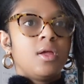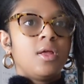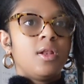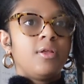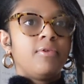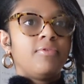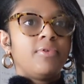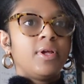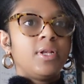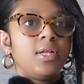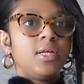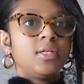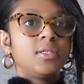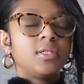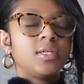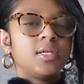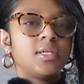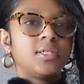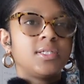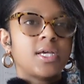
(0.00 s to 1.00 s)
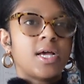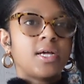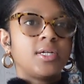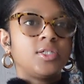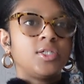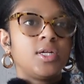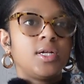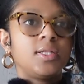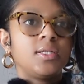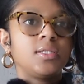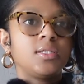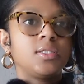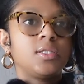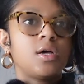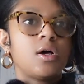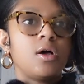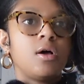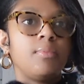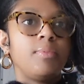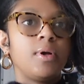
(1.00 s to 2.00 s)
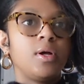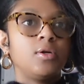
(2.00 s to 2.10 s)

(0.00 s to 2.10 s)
and if I need to attach it at the top,